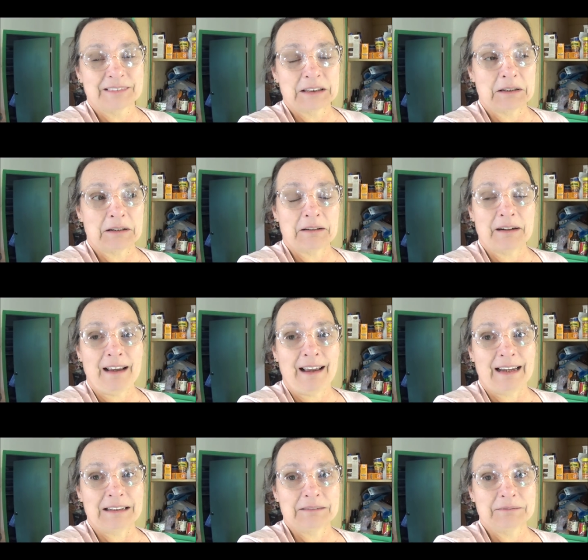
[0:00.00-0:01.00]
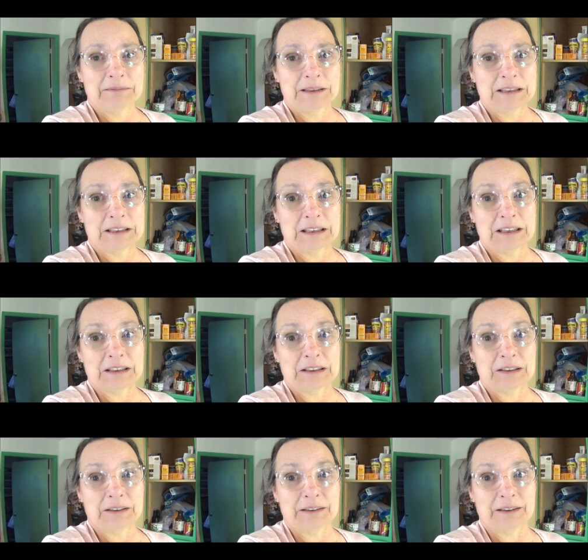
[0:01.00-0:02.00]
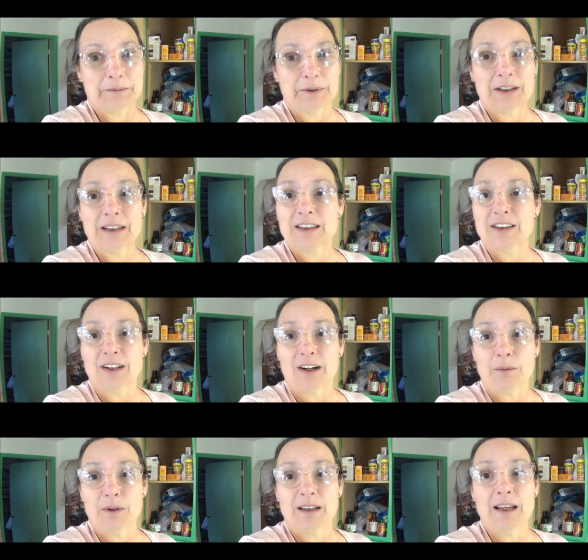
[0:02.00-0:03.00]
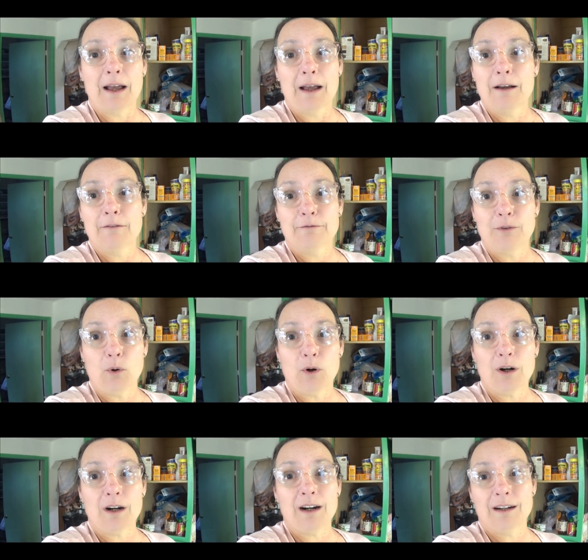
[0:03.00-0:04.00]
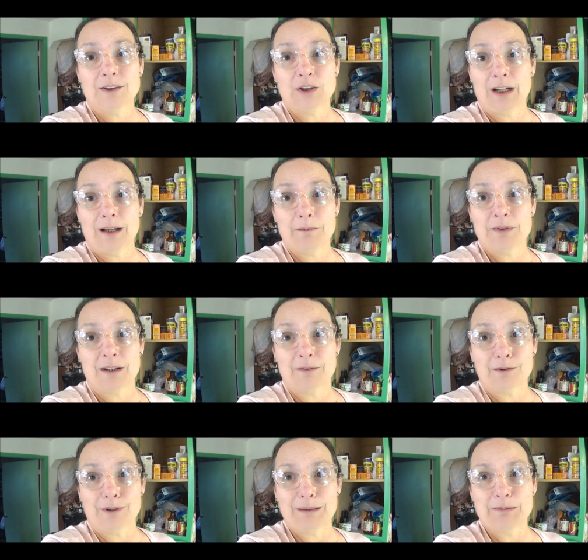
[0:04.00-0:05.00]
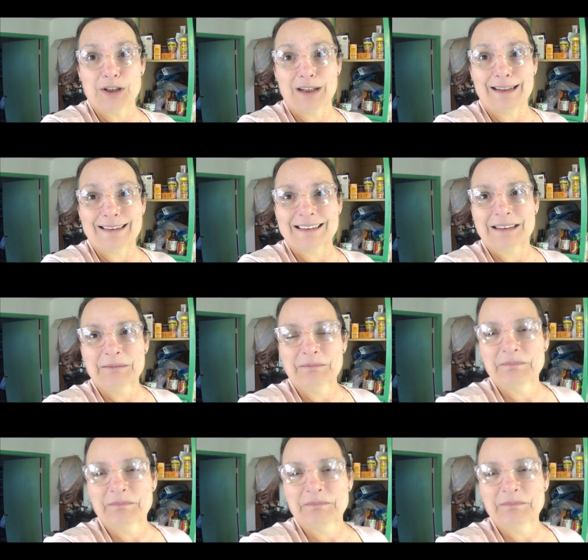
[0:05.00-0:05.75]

All right, let's get to it. We're going to start with four chubs of cream cheese.